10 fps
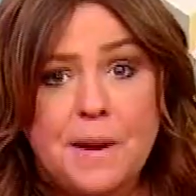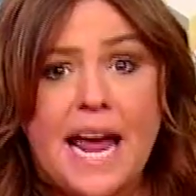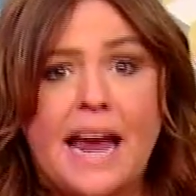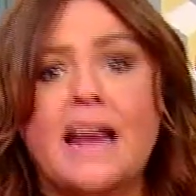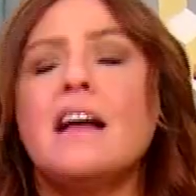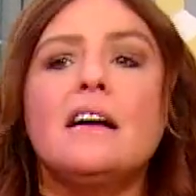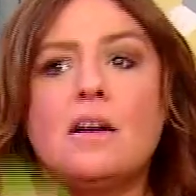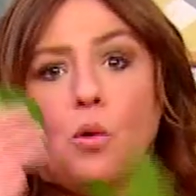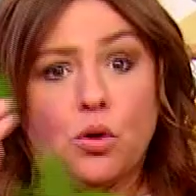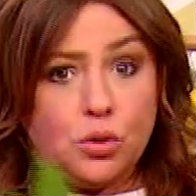bay
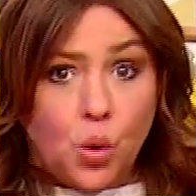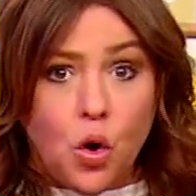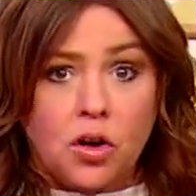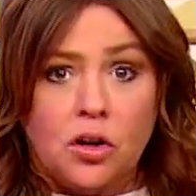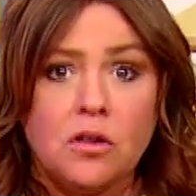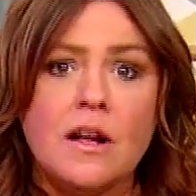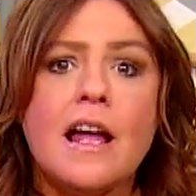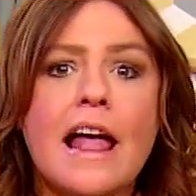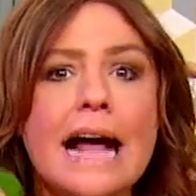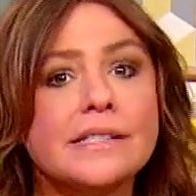or laurel
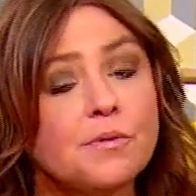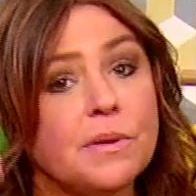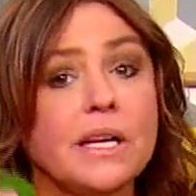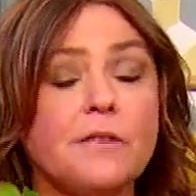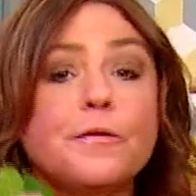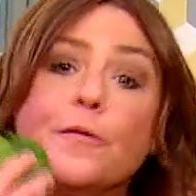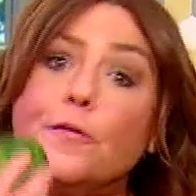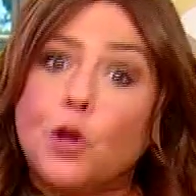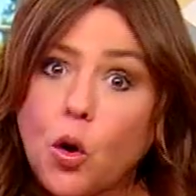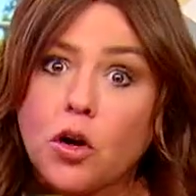has a really
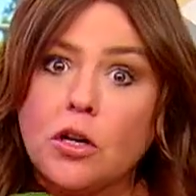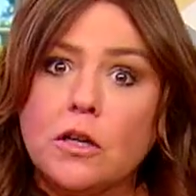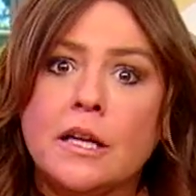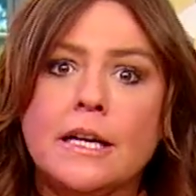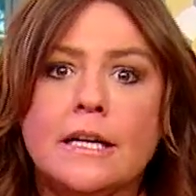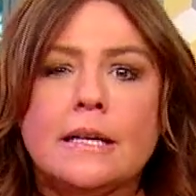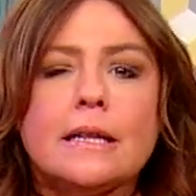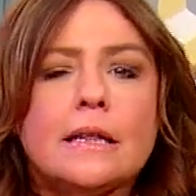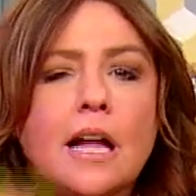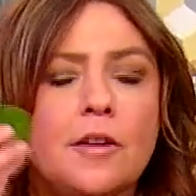floral,
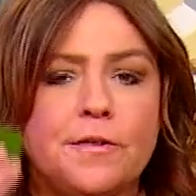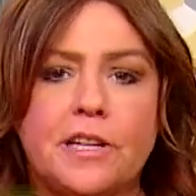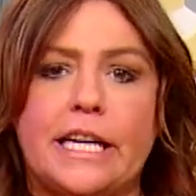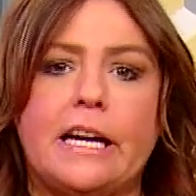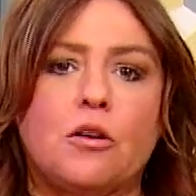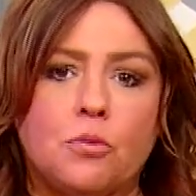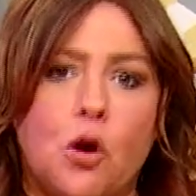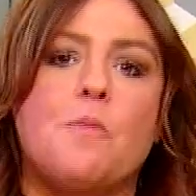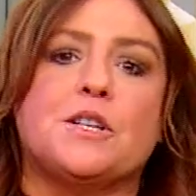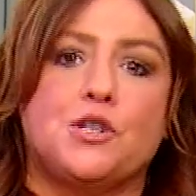lovely
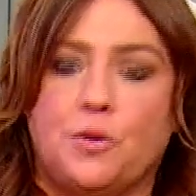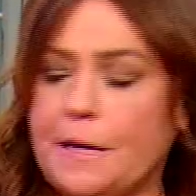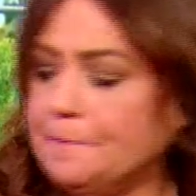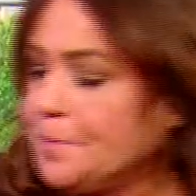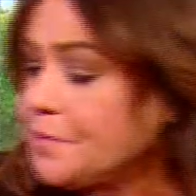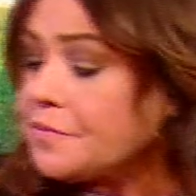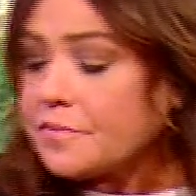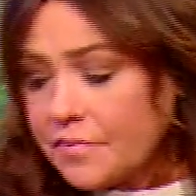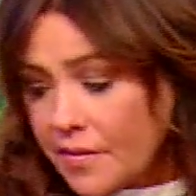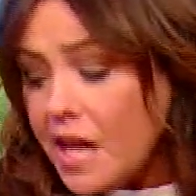aroma to it.
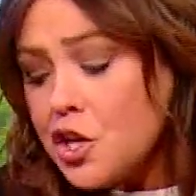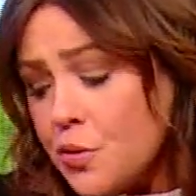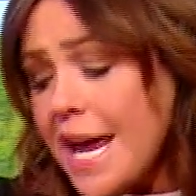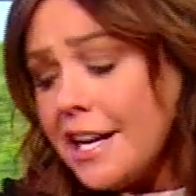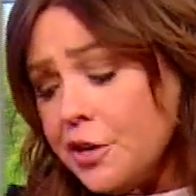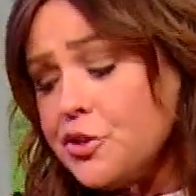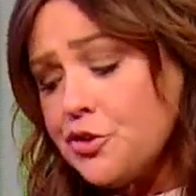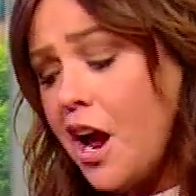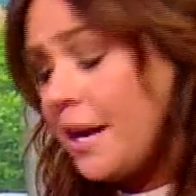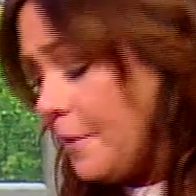You can use
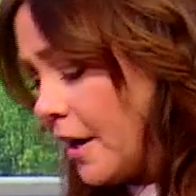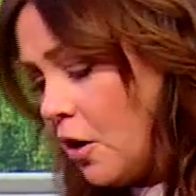dried, but I